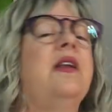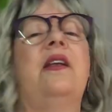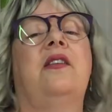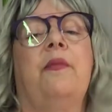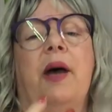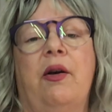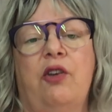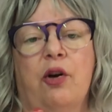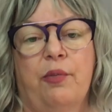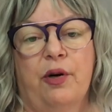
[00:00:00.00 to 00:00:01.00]
it's about
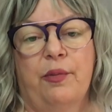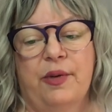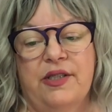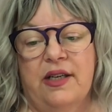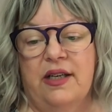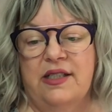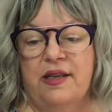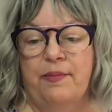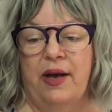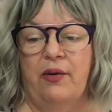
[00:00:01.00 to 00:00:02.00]
your purpose and it's
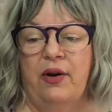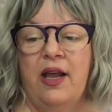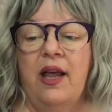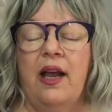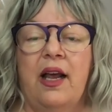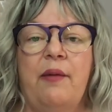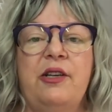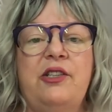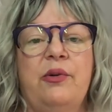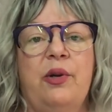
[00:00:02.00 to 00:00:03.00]
about
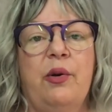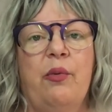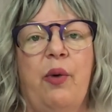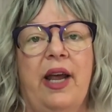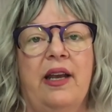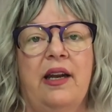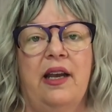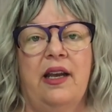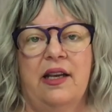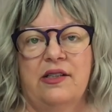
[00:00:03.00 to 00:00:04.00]
coming to an
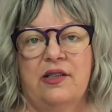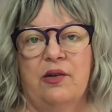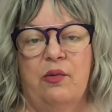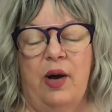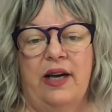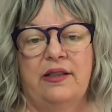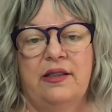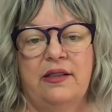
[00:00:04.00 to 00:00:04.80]
awakening as to what